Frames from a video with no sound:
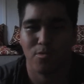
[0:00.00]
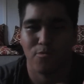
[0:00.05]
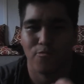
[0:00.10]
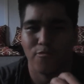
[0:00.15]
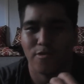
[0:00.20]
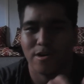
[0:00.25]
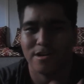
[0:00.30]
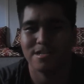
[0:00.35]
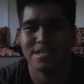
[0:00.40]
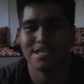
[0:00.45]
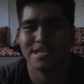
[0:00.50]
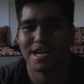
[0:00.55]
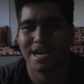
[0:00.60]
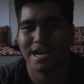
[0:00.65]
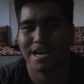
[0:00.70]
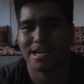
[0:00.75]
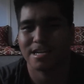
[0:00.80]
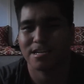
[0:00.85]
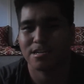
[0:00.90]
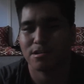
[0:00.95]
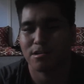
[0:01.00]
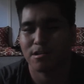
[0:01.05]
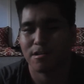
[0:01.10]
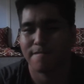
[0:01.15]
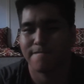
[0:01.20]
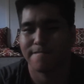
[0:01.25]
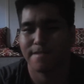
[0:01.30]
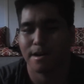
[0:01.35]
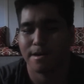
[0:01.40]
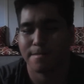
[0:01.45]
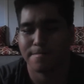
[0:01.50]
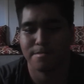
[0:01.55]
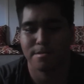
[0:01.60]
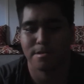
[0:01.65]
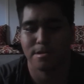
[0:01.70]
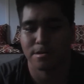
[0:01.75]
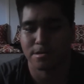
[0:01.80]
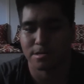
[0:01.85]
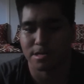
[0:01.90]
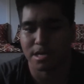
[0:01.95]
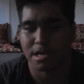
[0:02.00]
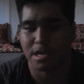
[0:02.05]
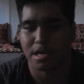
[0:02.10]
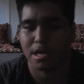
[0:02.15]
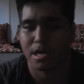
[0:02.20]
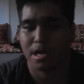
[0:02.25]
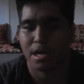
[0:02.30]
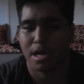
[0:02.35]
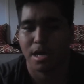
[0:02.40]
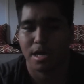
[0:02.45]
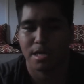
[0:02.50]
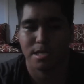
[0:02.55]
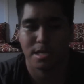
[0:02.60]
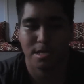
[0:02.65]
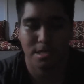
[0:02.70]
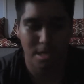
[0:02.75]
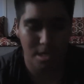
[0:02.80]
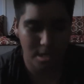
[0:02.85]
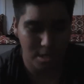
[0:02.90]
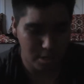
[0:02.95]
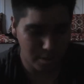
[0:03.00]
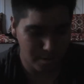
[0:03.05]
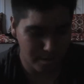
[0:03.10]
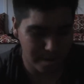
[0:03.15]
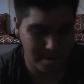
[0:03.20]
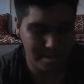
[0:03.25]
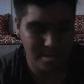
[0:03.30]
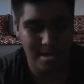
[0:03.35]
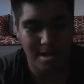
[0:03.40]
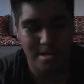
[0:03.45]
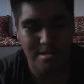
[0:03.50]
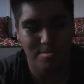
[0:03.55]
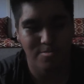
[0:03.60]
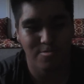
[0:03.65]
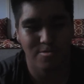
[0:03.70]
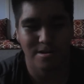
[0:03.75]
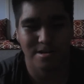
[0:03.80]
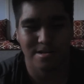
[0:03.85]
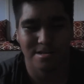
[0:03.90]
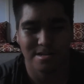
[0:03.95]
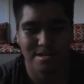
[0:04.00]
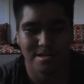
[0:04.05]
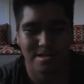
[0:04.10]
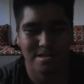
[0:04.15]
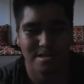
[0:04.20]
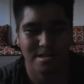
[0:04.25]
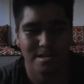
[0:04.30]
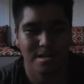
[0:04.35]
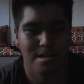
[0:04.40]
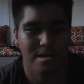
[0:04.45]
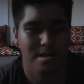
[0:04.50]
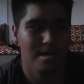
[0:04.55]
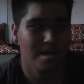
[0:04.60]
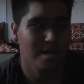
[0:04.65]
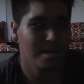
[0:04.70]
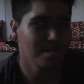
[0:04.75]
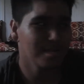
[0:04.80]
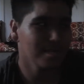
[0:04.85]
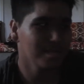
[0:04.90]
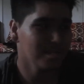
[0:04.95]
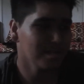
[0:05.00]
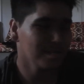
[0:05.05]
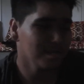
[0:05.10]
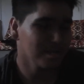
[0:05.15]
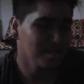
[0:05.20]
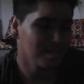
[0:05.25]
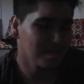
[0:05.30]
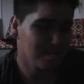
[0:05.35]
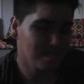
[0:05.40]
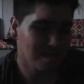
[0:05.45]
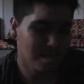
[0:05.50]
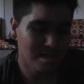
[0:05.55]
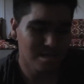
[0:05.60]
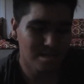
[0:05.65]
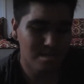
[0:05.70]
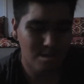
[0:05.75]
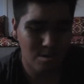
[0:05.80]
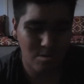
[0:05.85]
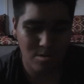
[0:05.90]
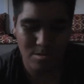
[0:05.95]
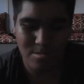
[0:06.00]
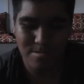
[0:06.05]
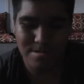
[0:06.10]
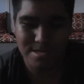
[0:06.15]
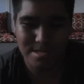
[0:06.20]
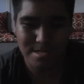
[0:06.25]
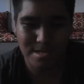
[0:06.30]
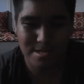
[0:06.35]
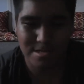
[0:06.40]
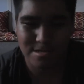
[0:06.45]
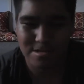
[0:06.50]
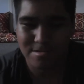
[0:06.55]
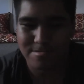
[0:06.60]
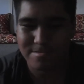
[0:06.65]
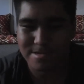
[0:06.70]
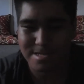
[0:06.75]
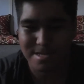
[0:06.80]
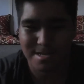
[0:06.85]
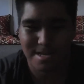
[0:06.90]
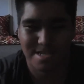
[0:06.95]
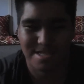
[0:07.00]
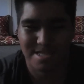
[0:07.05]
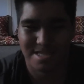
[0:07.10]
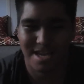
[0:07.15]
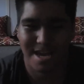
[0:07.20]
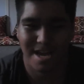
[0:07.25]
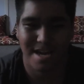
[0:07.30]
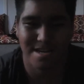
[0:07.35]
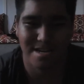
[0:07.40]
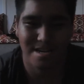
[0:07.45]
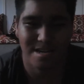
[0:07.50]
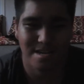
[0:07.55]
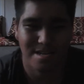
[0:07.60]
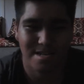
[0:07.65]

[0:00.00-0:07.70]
one day of uploading, and then they do another one, like, and then like it's always like going like that,